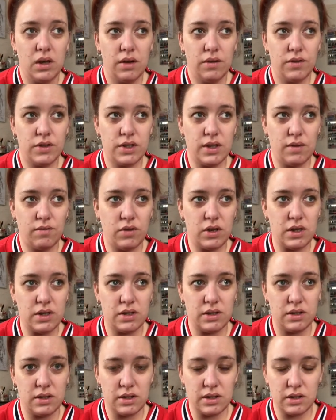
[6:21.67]
for some
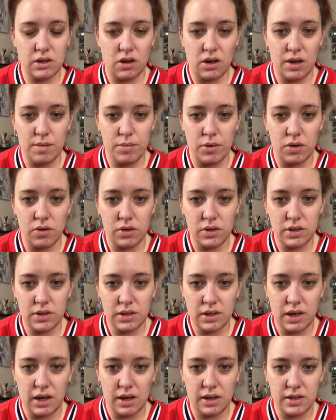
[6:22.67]
reason the Sky box
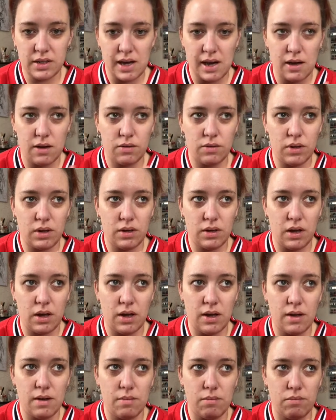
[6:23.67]
kicked out
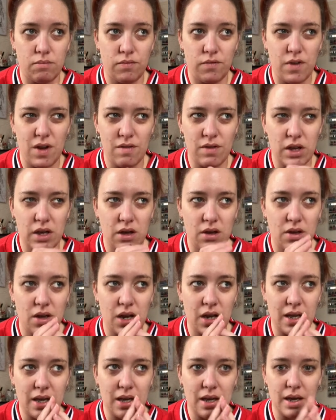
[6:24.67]
very
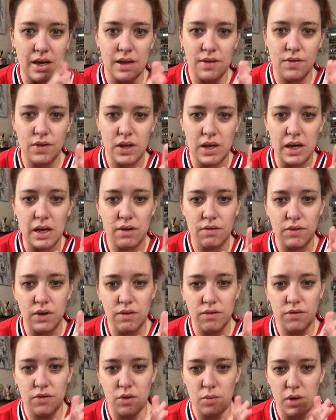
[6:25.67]
early in the evening
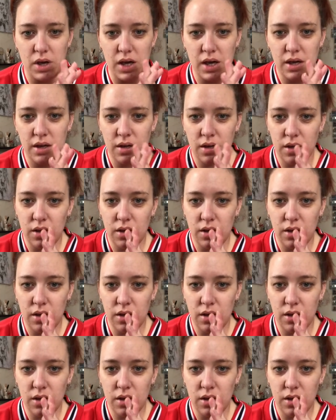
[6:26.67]
for me.